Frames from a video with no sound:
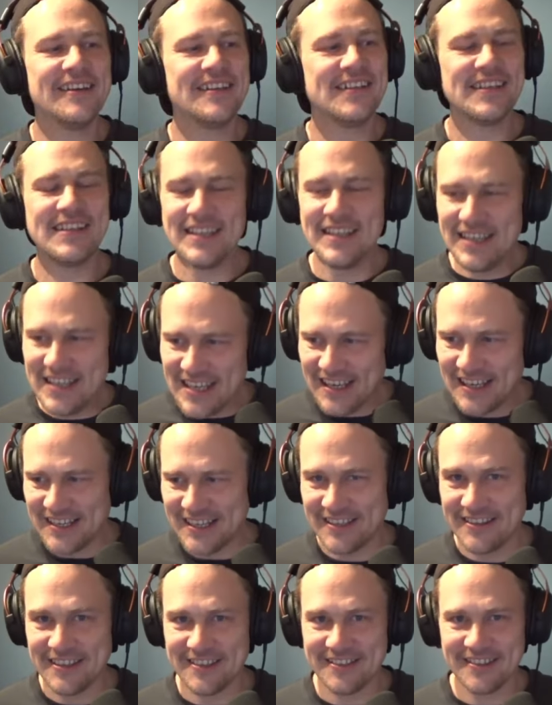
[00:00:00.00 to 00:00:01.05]

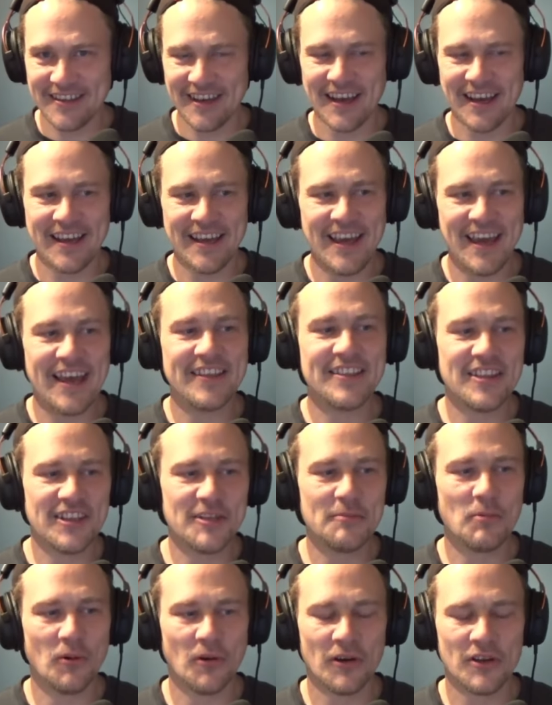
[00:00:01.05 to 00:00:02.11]
Clearly, this guy at this
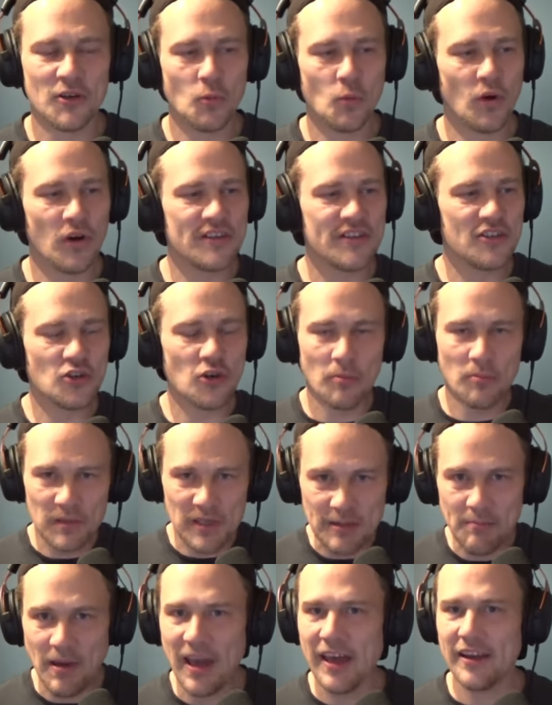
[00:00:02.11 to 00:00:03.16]
point was in
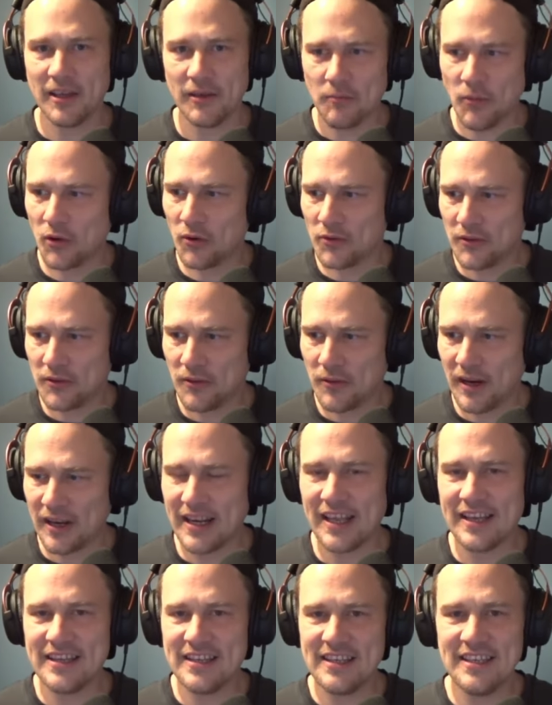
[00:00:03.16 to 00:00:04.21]
complete panic mode, right?
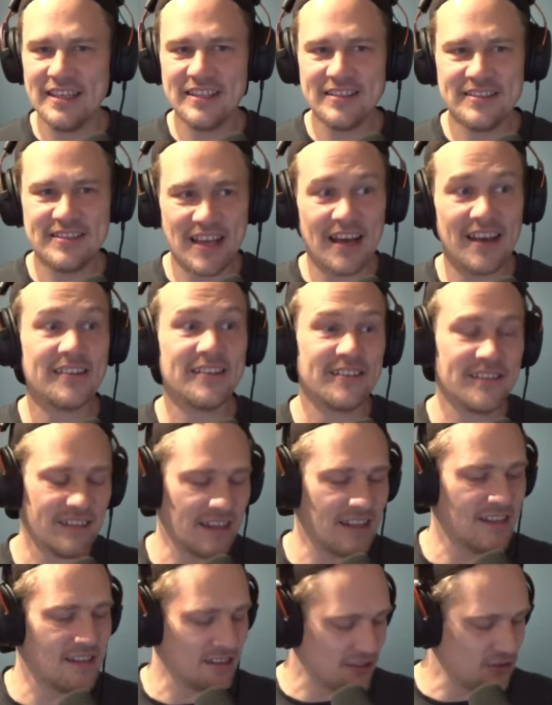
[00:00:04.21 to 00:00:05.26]
And he does
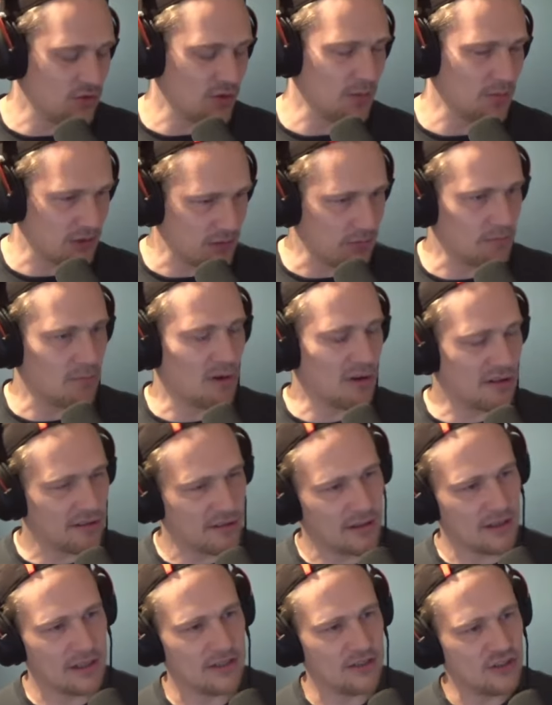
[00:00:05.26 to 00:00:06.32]
in the streams,
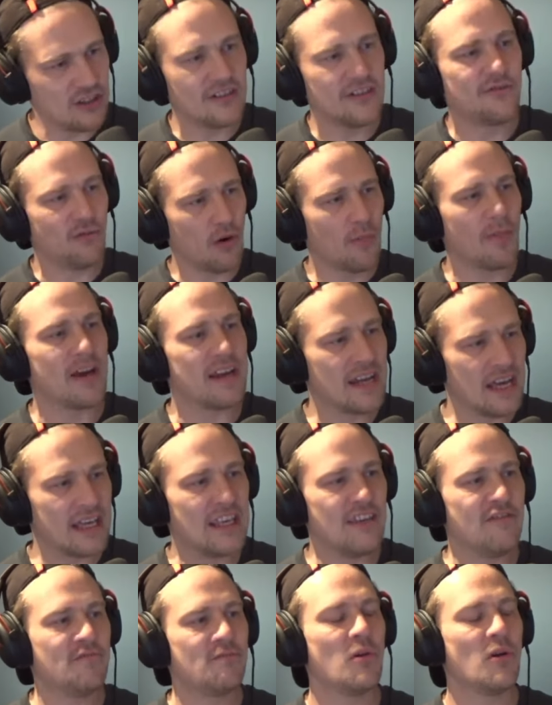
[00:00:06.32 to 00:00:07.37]
personally. Just from my
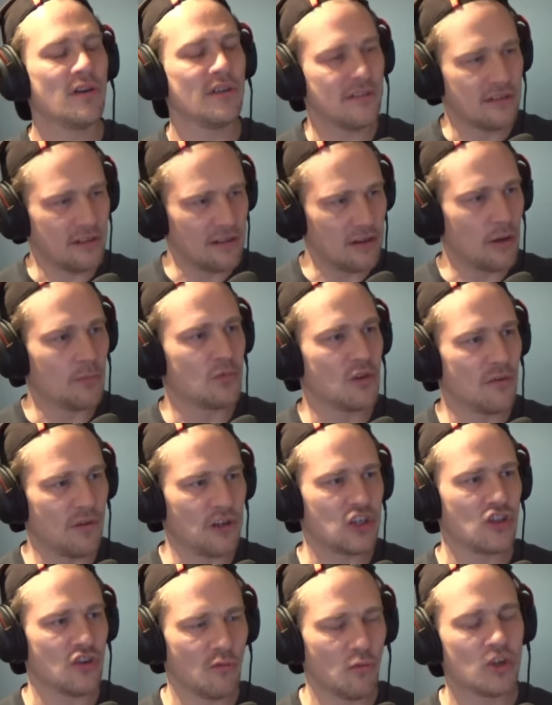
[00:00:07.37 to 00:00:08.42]
naive personal
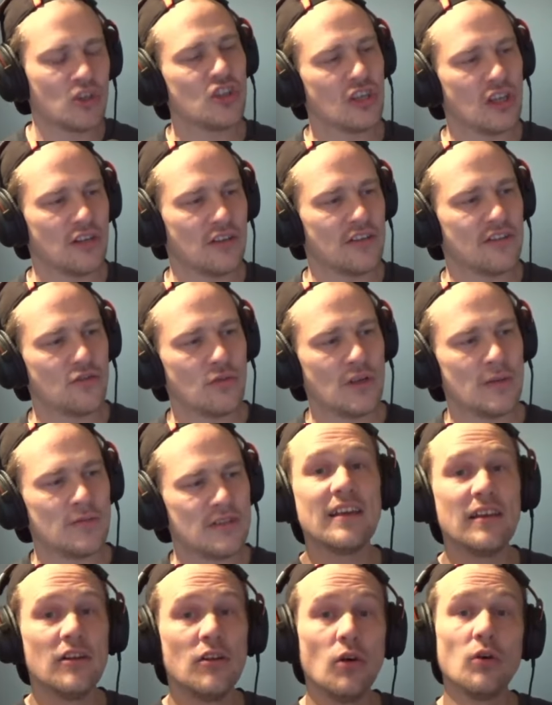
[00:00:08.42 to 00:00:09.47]
observation of watching his
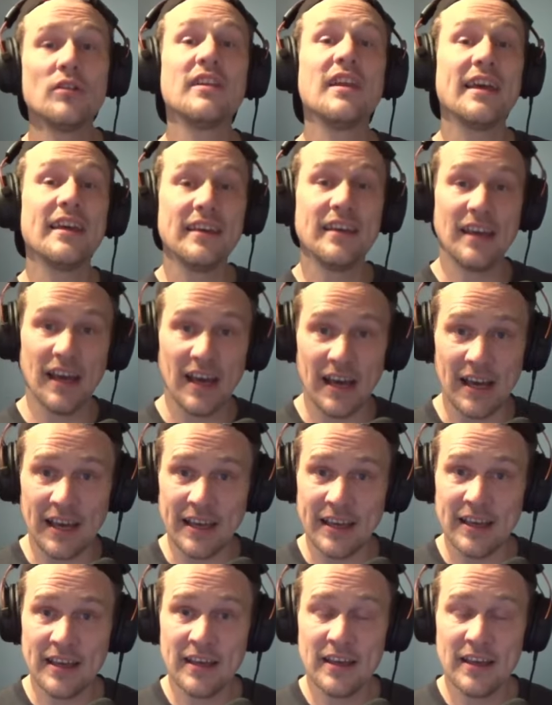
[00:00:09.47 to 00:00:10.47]
streams, looks like a guy